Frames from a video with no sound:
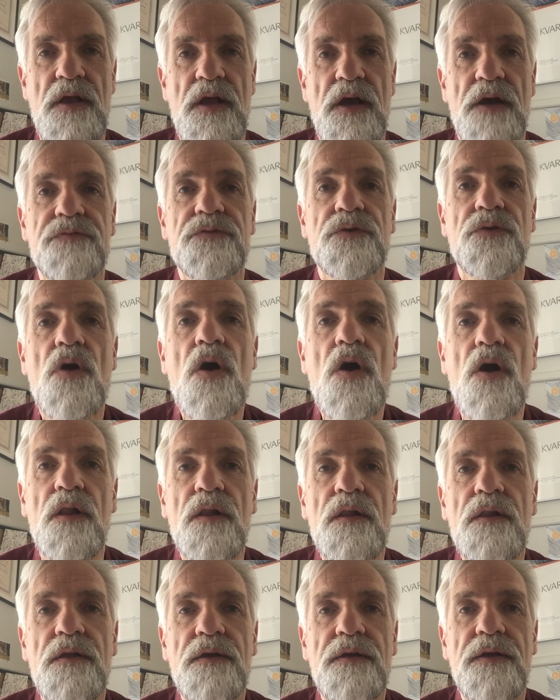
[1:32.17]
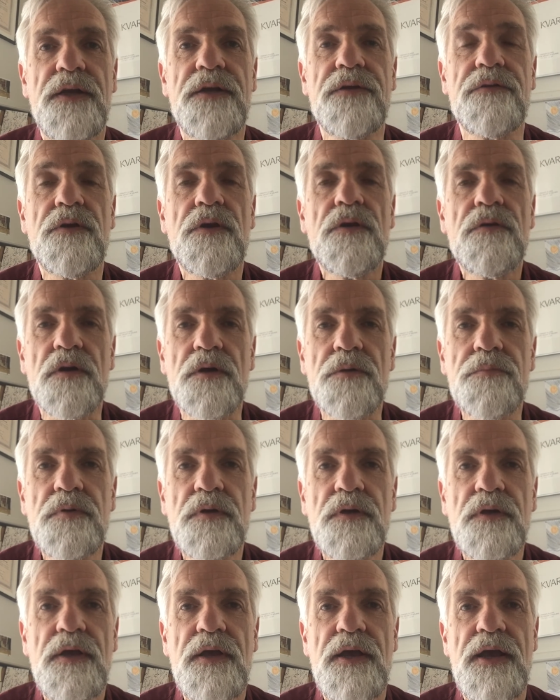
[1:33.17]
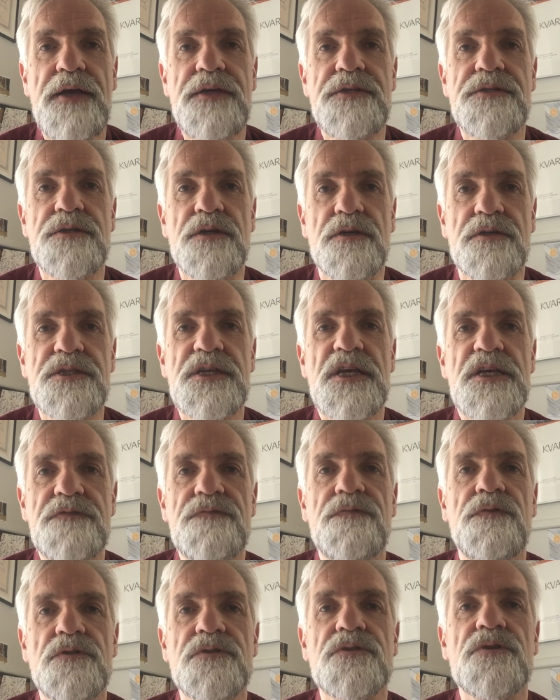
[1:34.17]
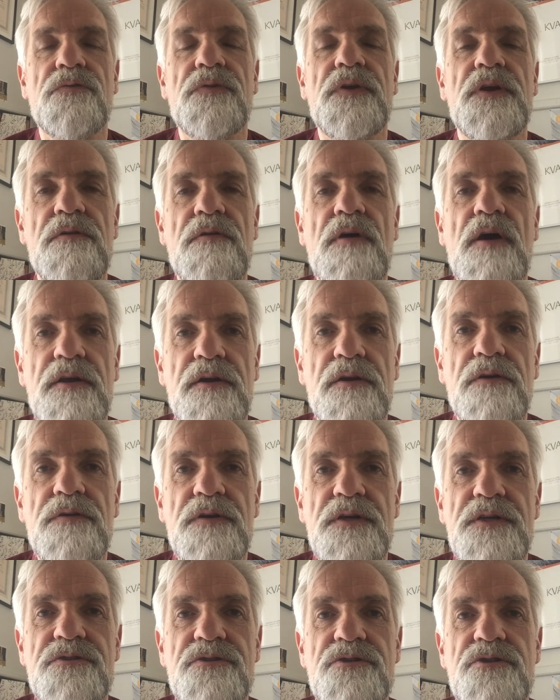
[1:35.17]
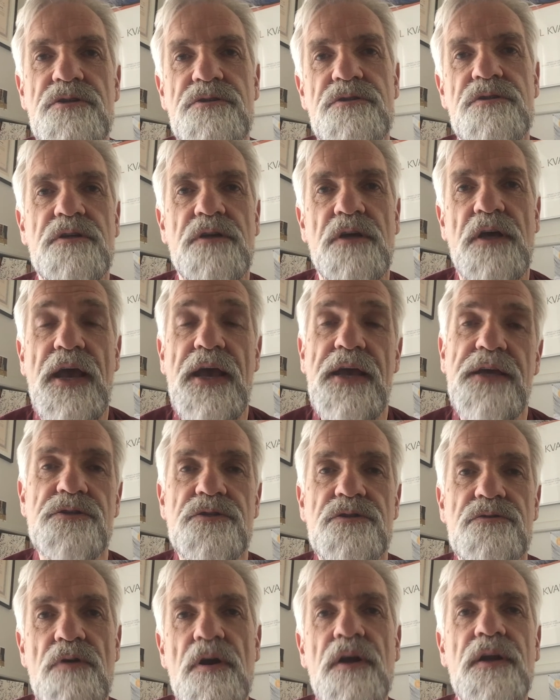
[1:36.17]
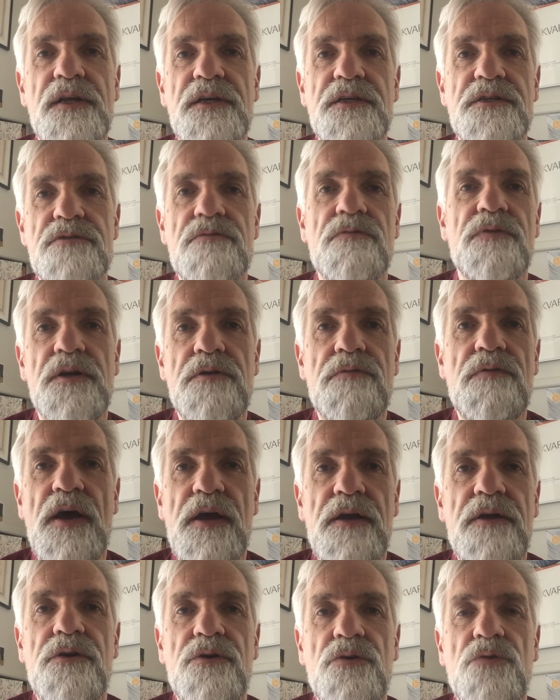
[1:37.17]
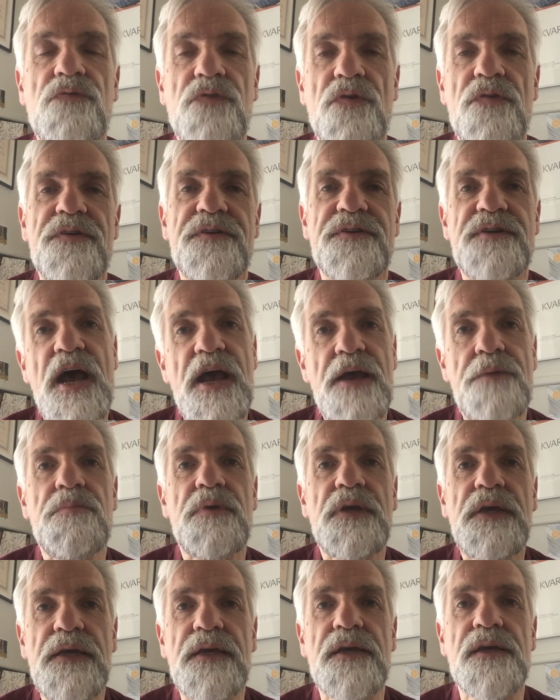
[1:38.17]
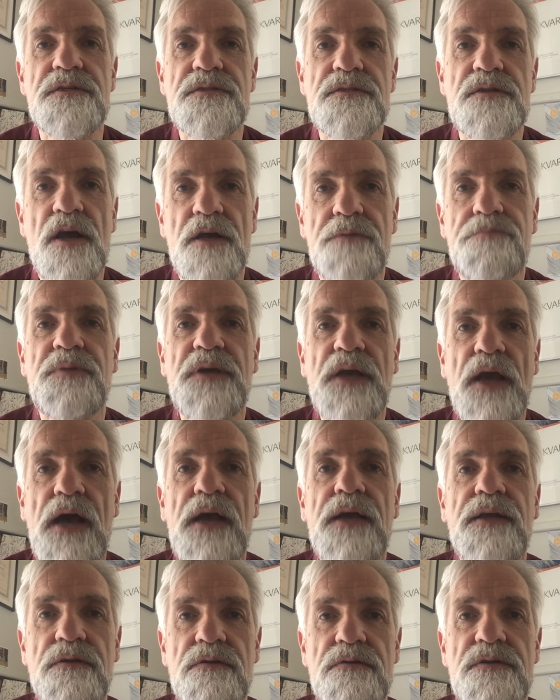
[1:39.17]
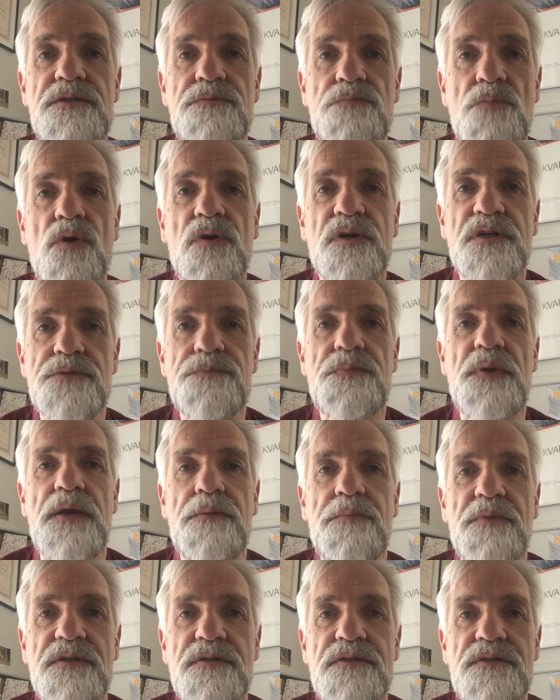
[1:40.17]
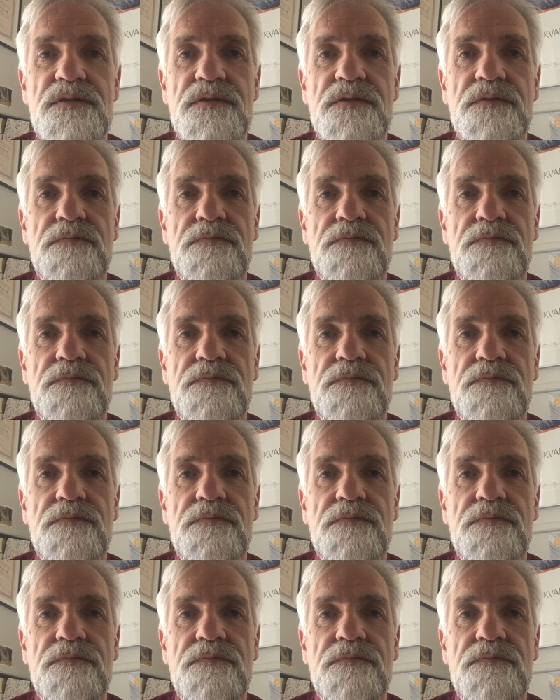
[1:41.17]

After all, in Europe, a successful screenwriter is just a struggling screenwriter who, for the time being, is not behind on his mortgage payments.